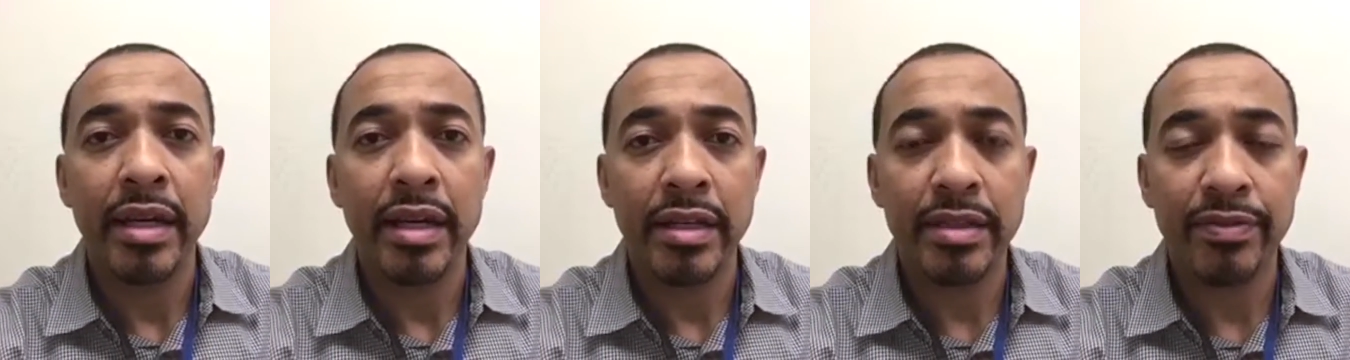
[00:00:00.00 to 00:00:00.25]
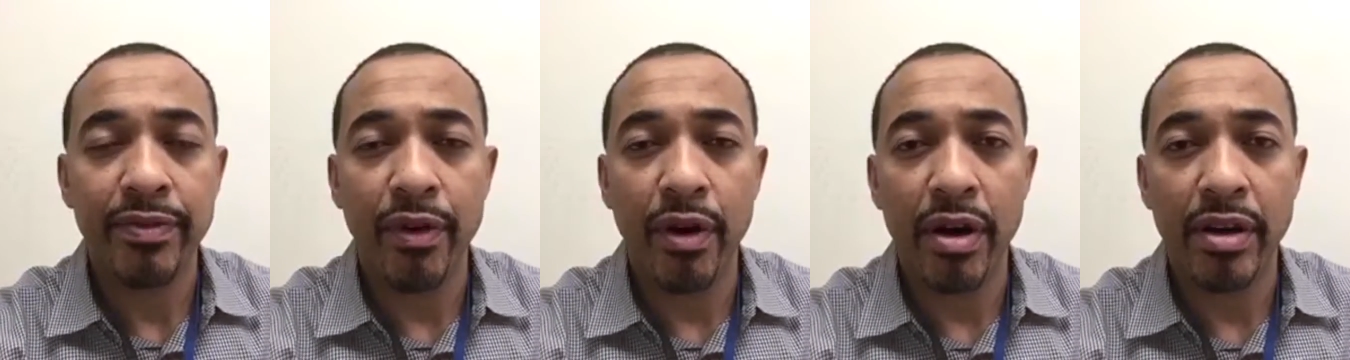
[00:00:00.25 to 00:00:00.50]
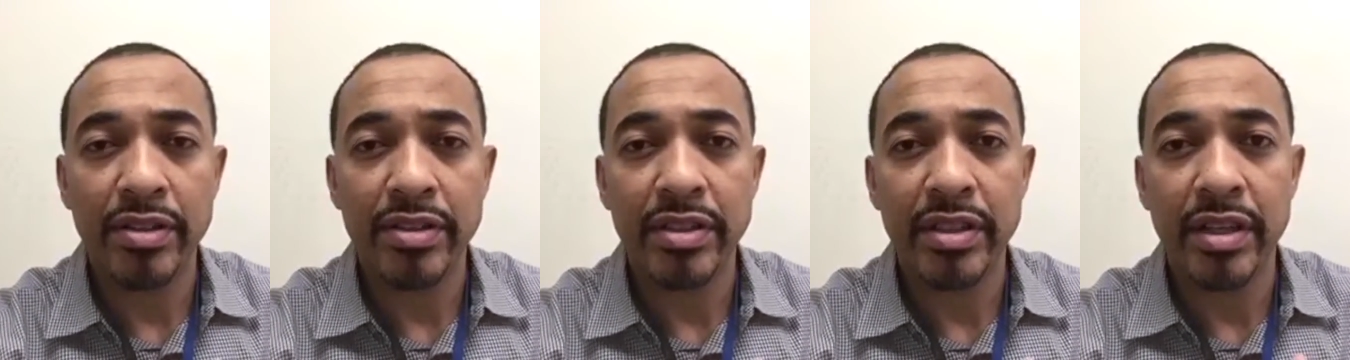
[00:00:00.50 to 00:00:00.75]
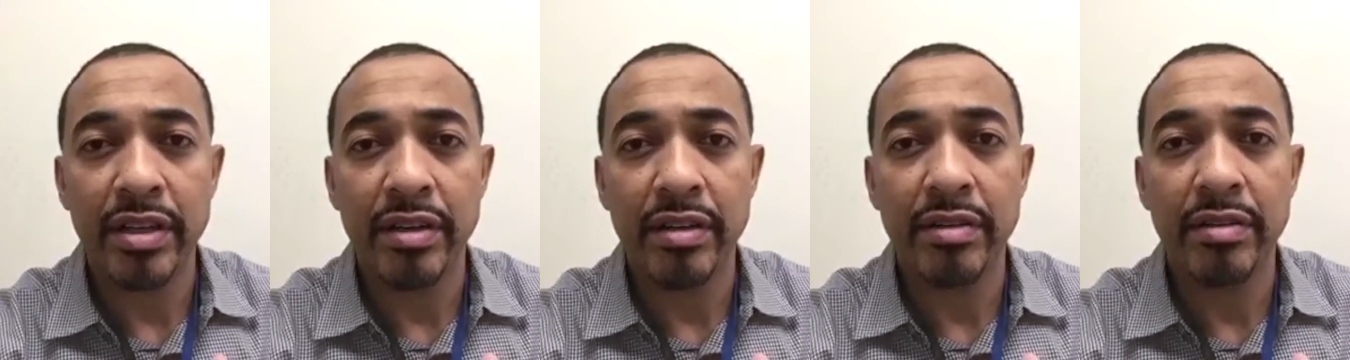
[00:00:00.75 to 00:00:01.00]
as far as
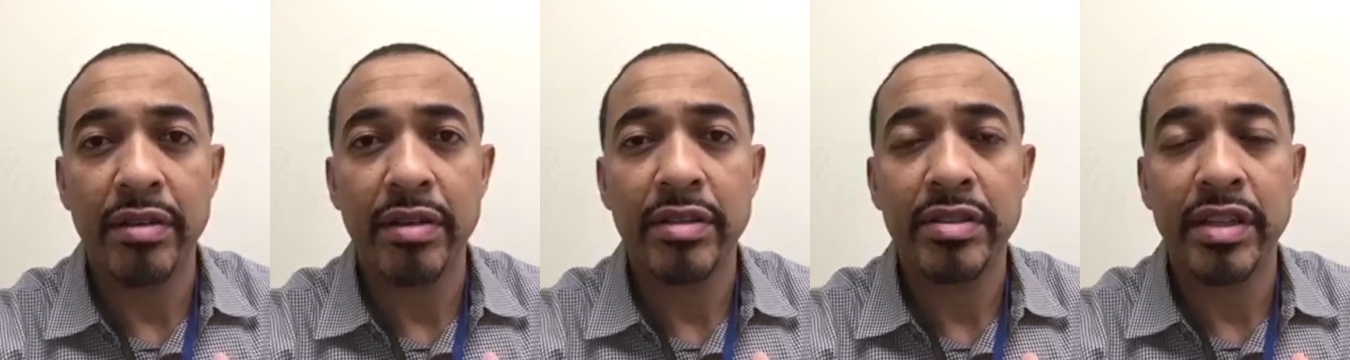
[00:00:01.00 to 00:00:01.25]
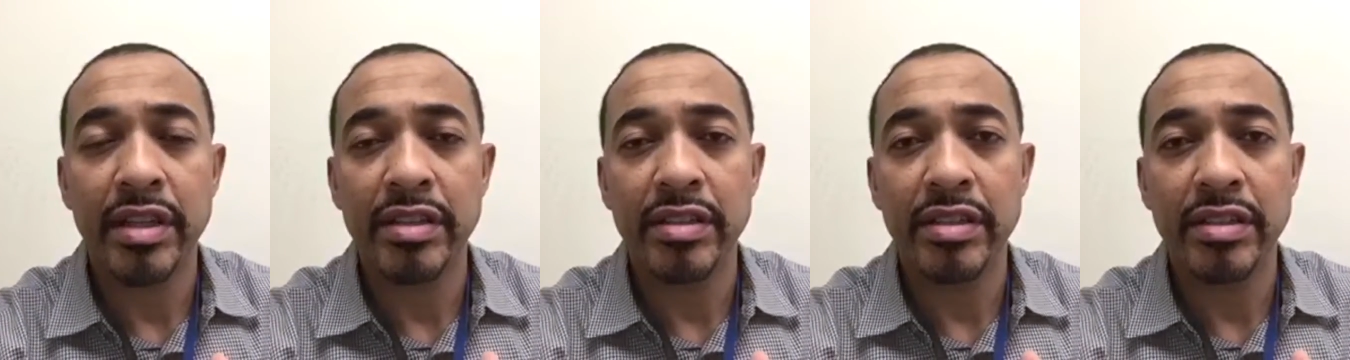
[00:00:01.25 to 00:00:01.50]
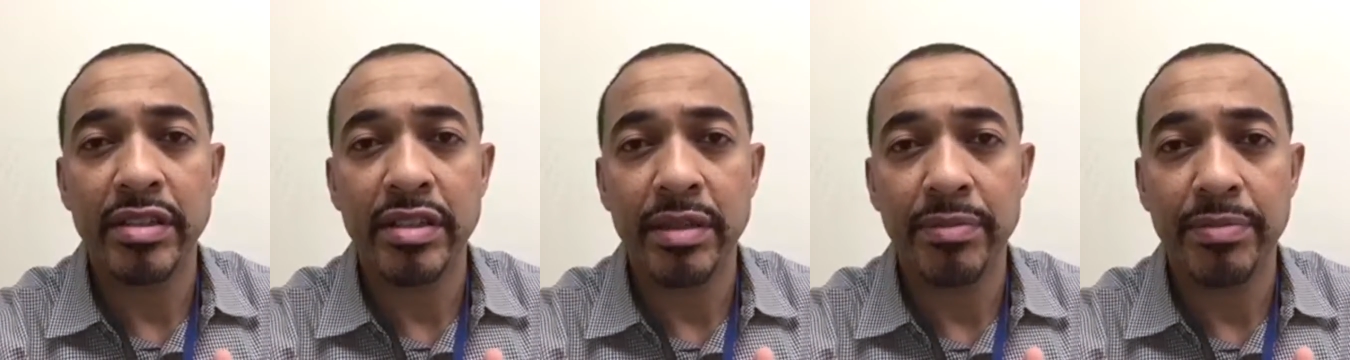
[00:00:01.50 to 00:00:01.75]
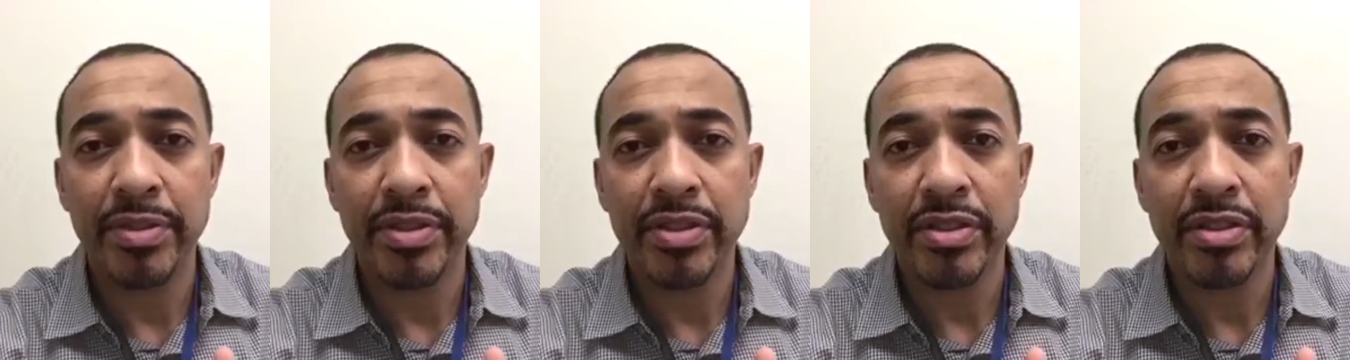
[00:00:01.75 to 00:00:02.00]
their
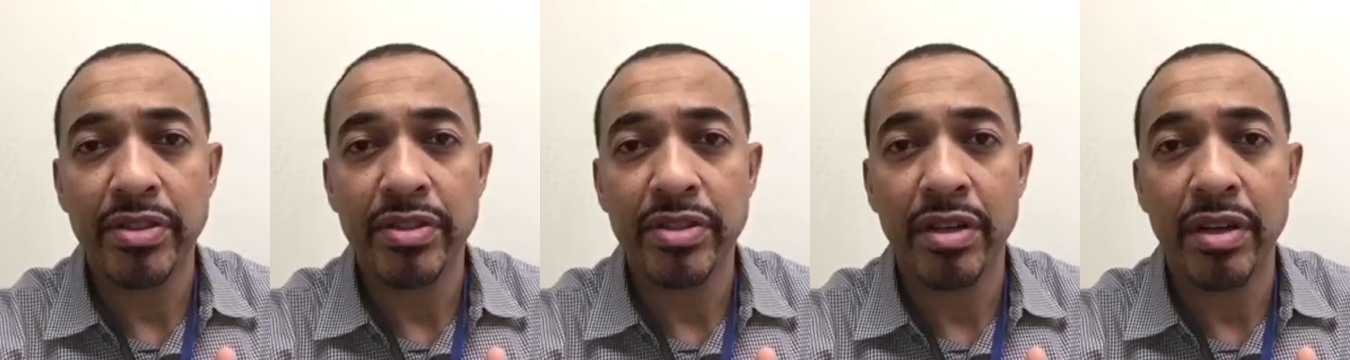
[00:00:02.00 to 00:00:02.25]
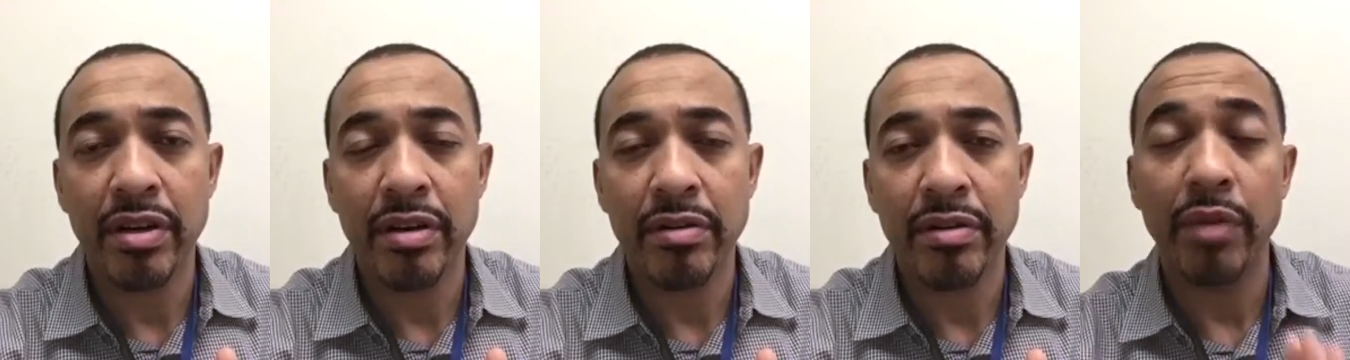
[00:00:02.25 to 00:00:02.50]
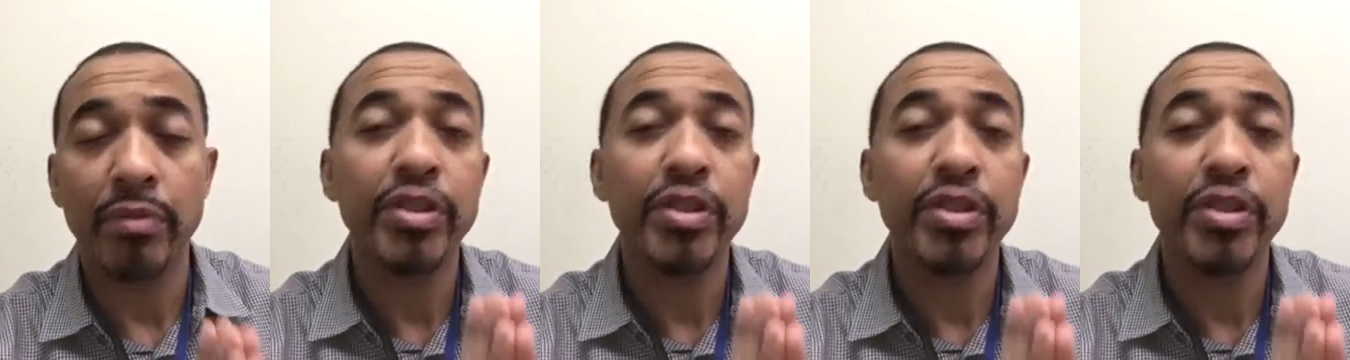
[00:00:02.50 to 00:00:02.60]
citizenship is concerned.